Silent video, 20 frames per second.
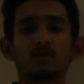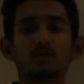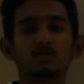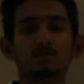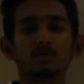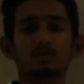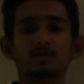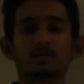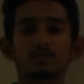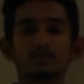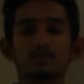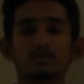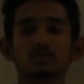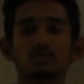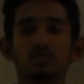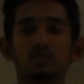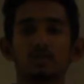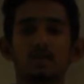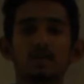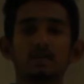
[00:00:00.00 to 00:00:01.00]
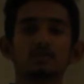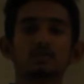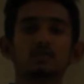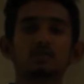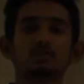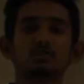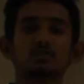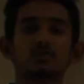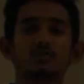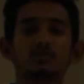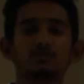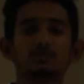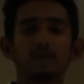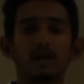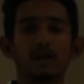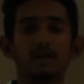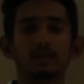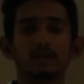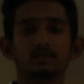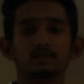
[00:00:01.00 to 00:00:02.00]
on the business operations of
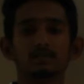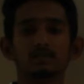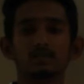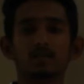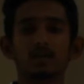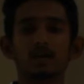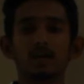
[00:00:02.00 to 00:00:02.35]
brandix.